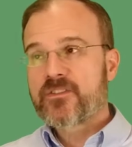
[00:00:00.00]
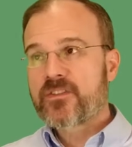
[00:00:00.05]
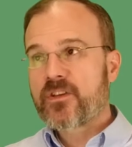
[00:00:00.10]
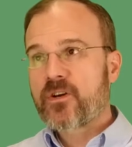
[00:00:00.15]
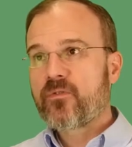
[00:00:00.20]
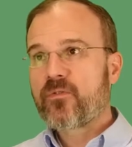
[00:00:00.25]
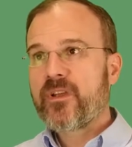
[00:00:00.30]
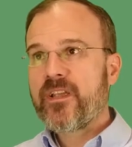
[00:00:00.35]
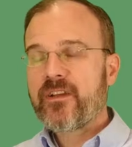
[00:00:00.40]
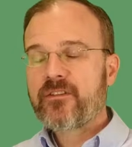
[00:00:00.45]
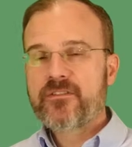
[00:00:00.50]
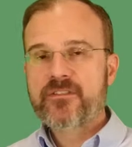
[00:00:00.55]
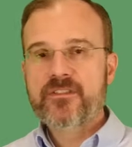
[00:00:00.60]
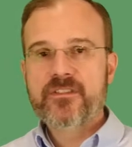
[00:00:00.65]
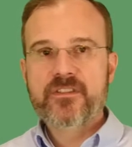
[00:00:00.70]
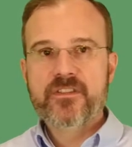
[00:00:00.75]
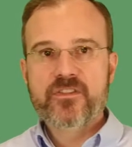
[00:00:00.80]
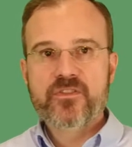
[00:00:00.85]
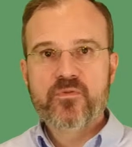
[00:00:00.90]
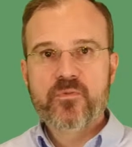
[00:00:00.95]
So
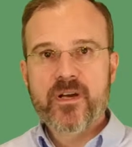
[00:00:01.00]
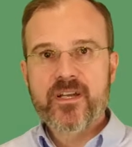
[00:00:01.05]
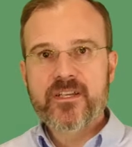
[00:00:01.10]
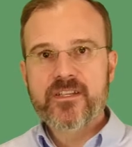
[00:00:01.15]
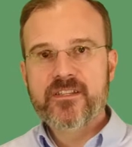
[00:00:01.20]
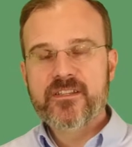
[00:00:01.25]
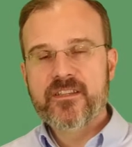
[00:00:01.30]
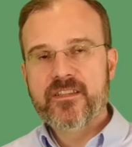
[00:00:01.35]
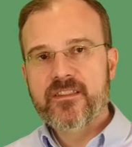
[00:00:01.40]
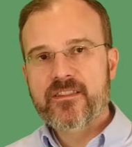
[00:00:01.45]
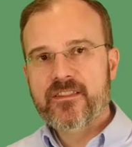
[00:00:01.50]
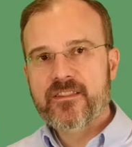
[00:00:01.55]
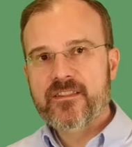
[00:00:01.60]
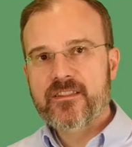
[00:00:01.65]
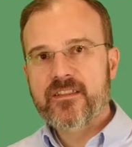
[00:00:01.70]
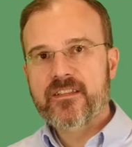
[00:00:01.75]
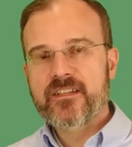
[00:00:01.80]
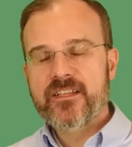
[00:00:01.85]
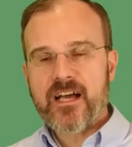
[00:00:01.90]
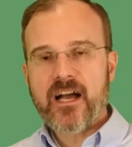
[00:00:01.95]
here's the situation.
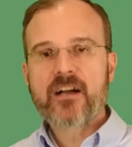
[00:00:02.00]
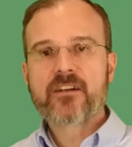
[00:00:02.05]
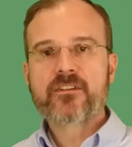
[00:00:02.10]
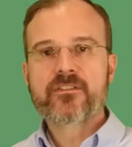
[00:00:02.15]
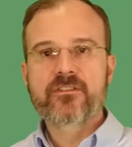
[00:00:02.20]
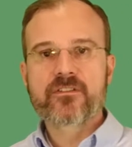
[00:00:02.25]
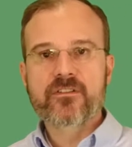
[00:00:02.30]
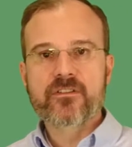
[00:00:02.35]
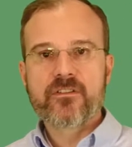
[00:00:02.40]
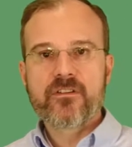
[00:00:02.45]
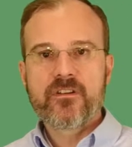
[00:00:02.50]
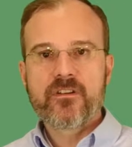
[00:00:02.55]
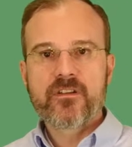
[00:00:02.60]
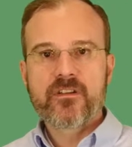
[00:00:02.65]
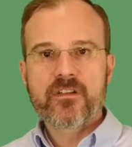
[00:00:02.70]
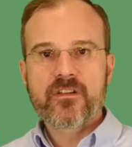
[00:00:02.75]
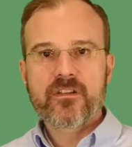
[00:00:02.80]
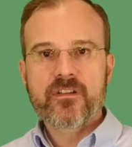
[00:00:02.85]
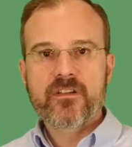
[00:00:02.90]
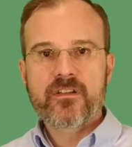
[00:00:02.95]
The doctor
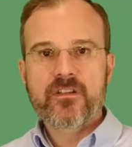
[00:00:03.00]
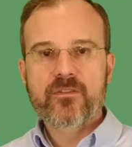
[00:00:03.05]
